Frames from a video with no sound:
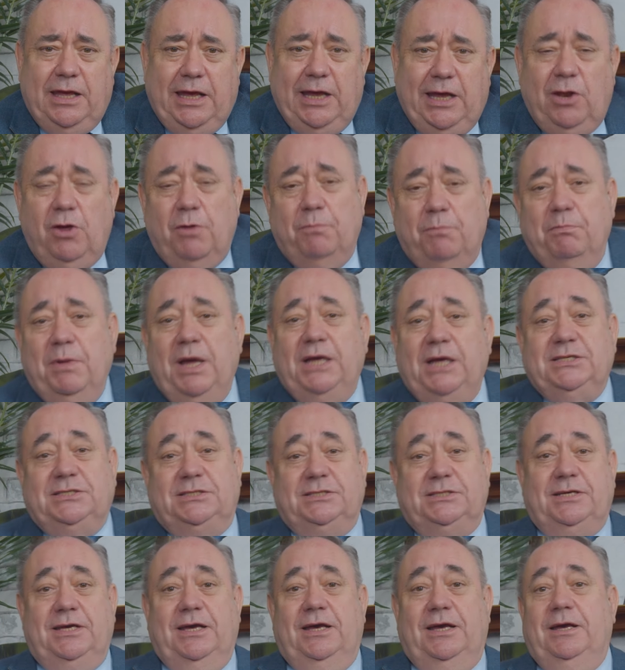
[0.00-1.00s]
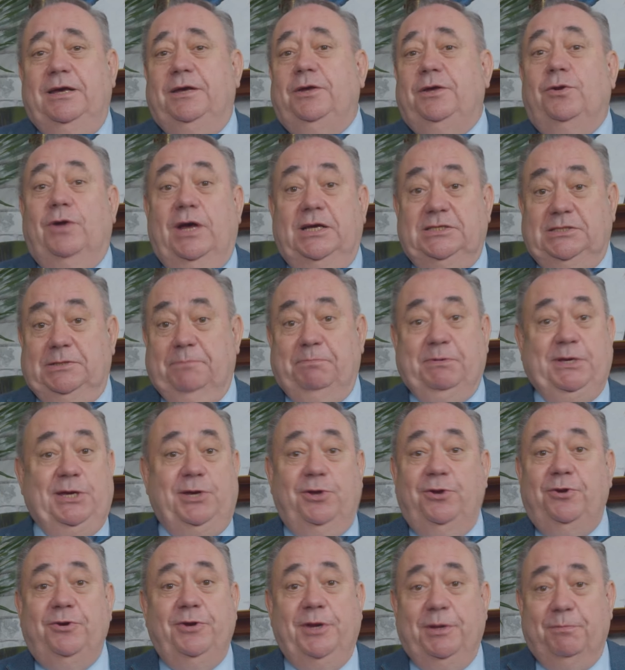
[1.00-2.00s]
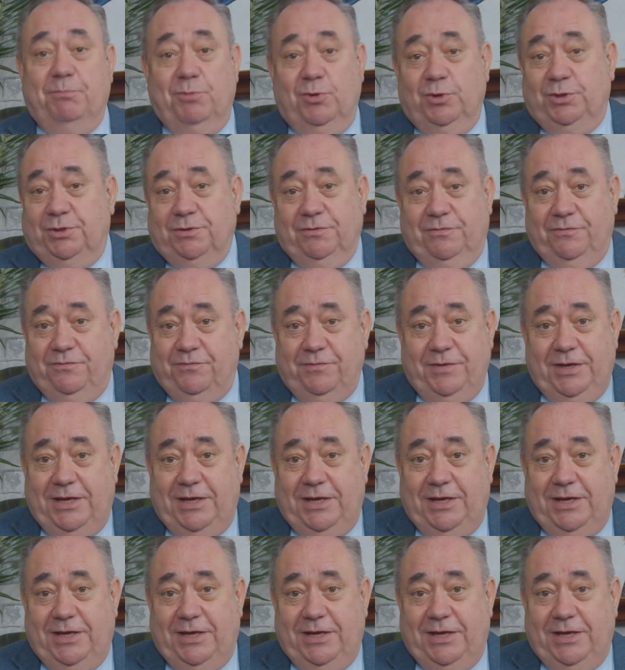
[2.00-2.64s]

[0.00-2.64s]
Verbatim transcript: Elon Musk, uh, you know, has a pecuniary motive.